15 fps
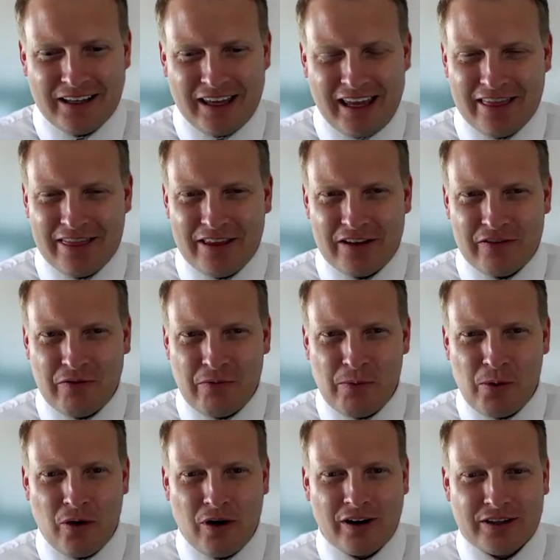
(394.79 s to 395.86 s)
Can't think of a
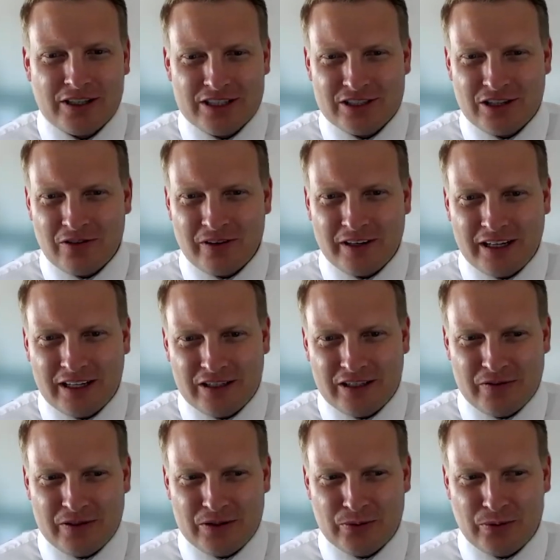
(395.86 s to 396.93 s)
more deserving
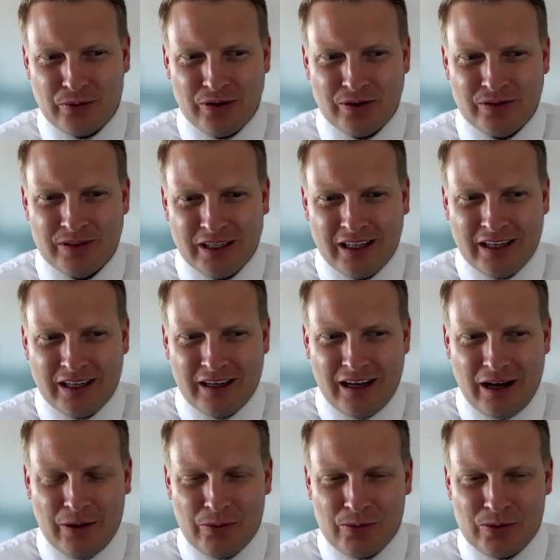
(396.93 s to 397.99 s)
individual.
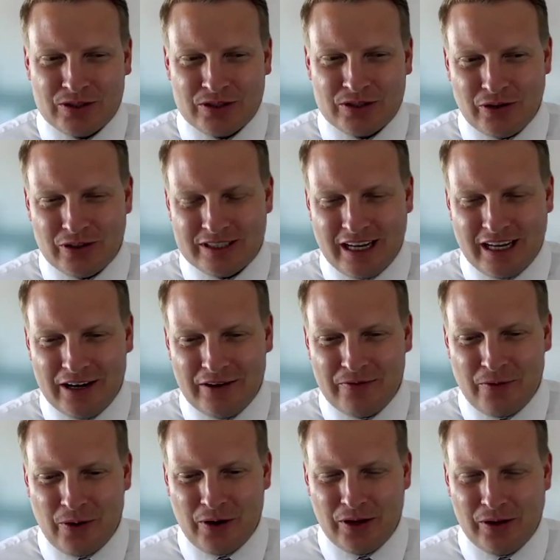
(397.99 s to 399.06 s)
We're so excited
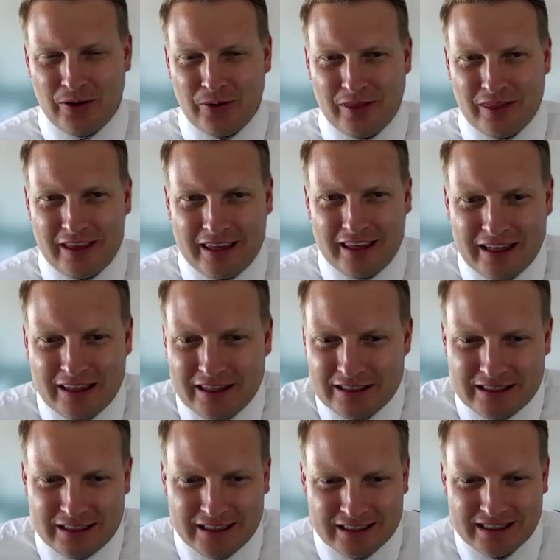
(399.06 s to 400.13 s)
for you and think that this
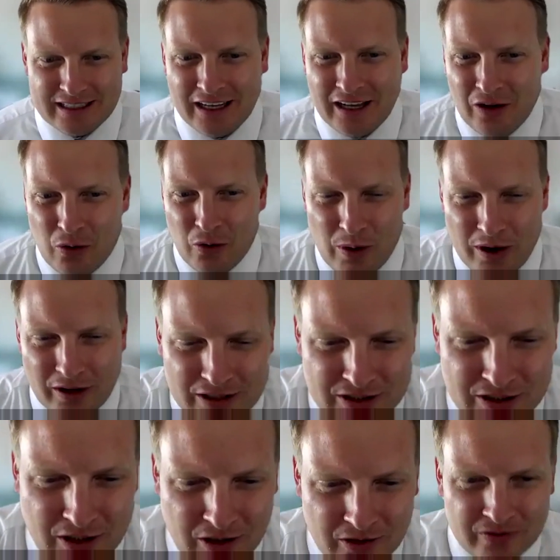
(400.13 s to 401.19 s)
is
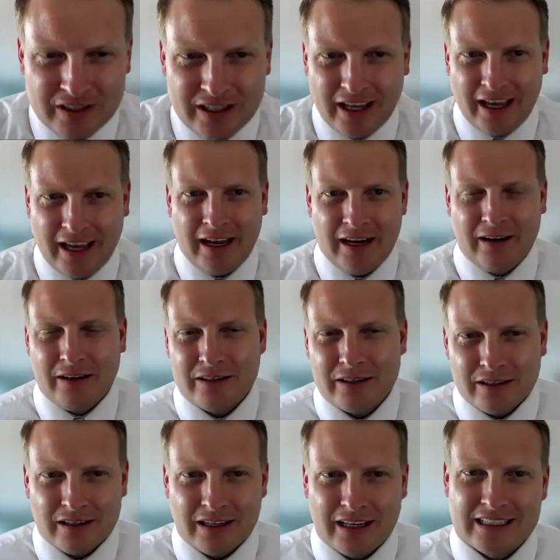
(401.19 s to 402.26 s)
well-deserved, and
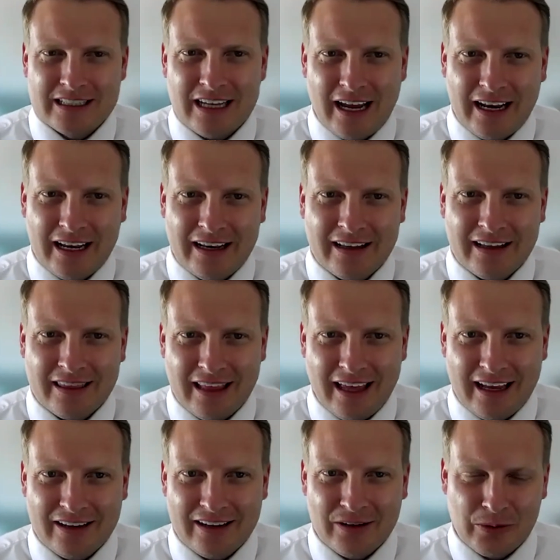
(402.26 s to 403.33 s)
excited
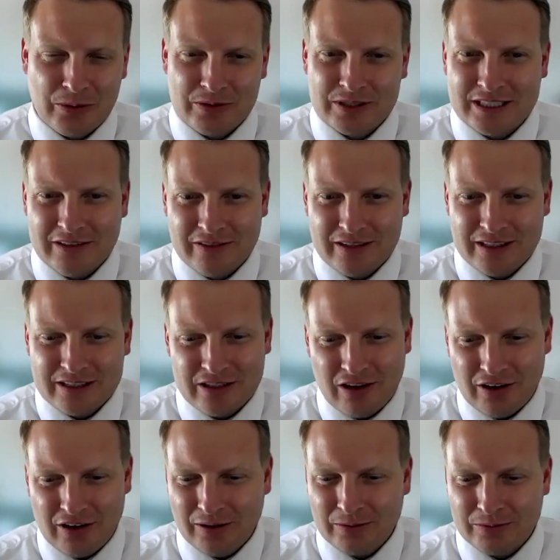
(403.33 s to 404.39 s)
that you're receiving this
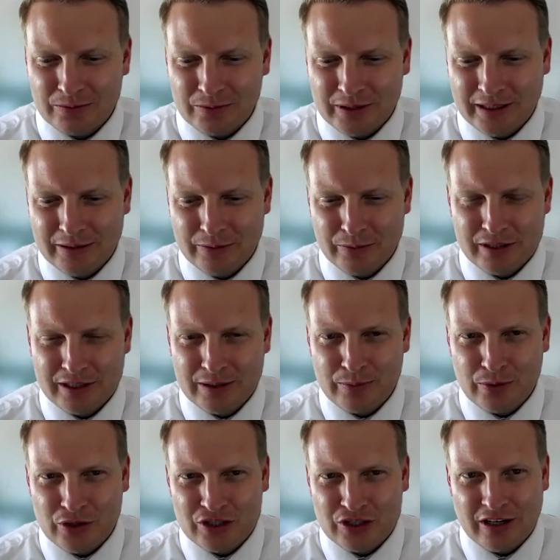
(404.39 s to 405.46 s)
honor. We really
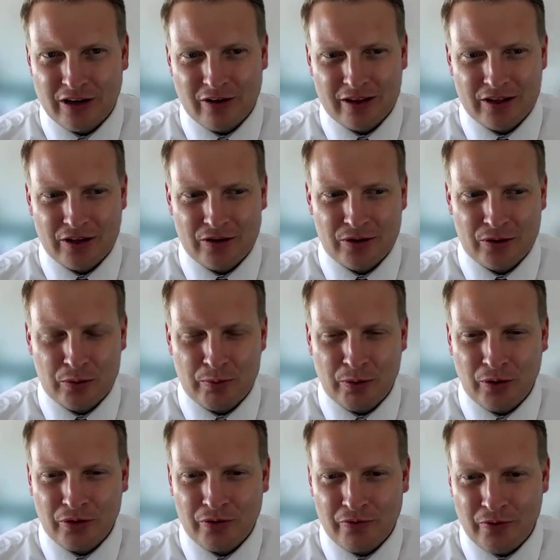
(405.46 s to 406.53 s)
appreciate all that you do,
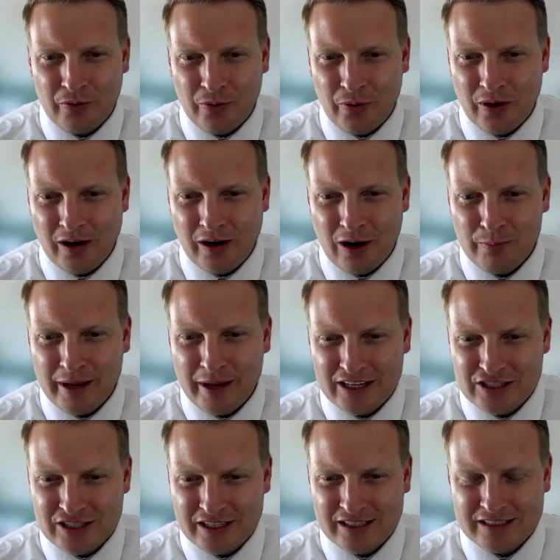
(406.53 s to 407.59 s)
both for our
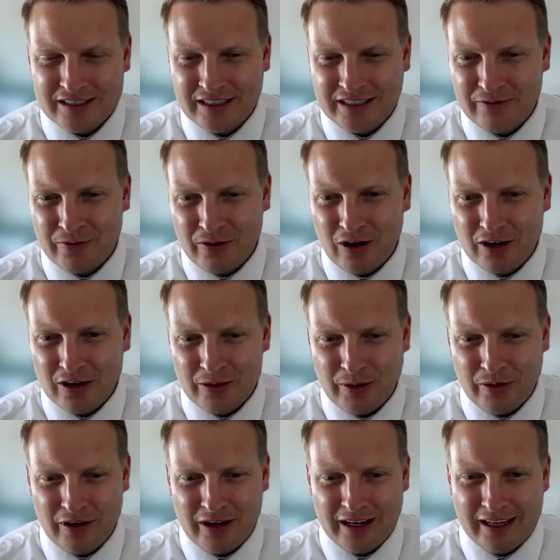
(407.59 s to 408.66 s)
patients and for our
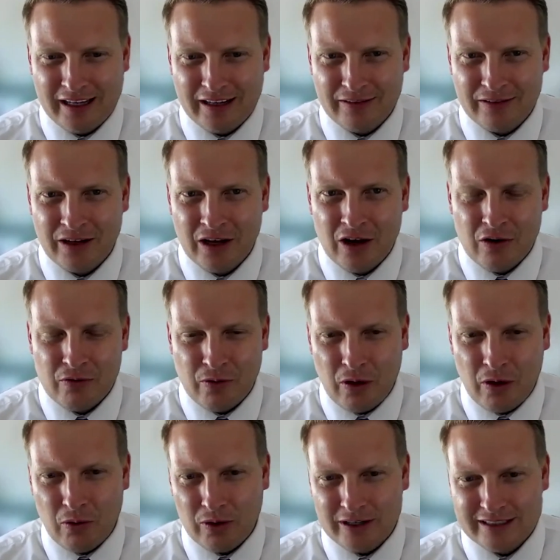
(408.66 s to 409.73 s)
community and for
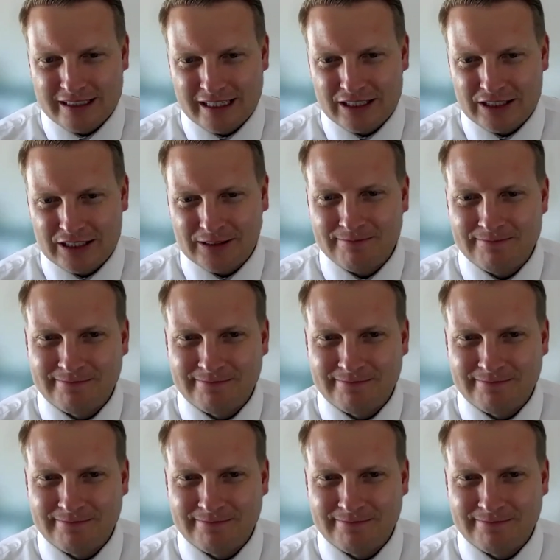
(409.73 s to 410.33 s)
our organization.